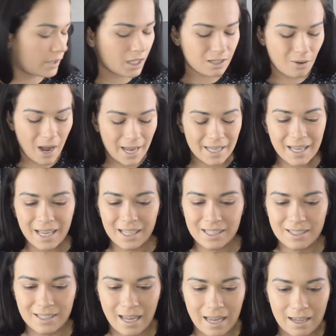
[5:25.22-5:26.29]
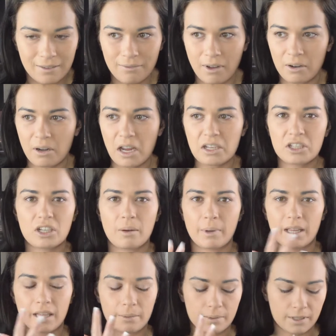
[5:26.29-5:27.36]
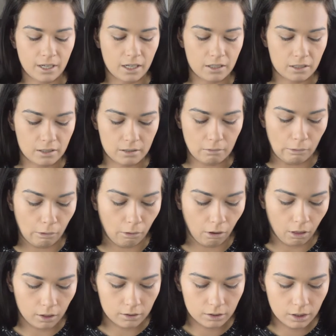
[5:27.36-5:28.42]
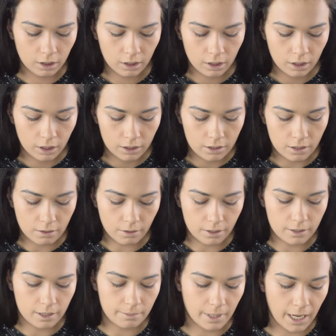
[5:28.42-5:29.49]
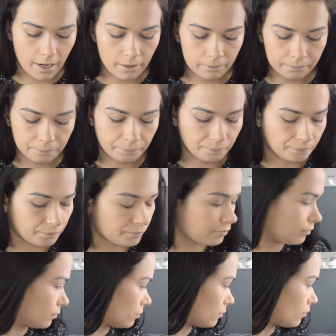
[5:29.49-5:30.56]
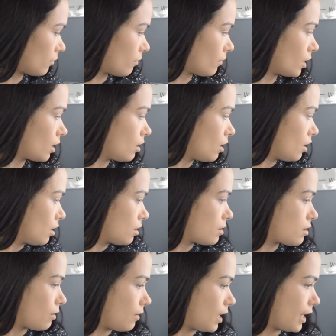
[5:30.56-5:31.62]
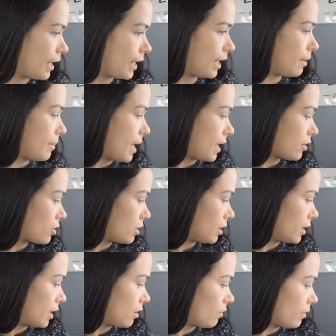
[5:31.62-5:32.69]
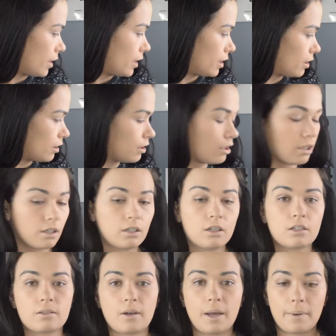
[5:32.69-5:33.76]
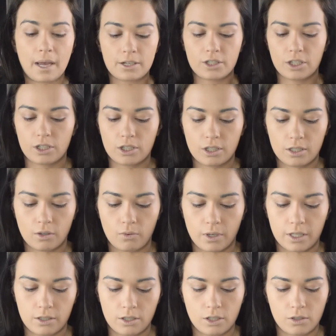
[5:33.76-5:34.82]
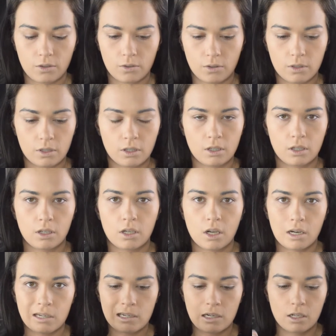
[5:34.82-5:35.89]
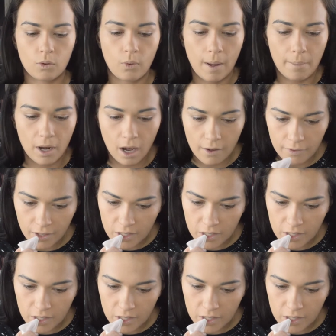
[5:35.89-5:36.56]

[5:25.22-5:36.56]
So I can't stand foundation on my lips. It just grosses me out. So I'm actually just going to wipe it off.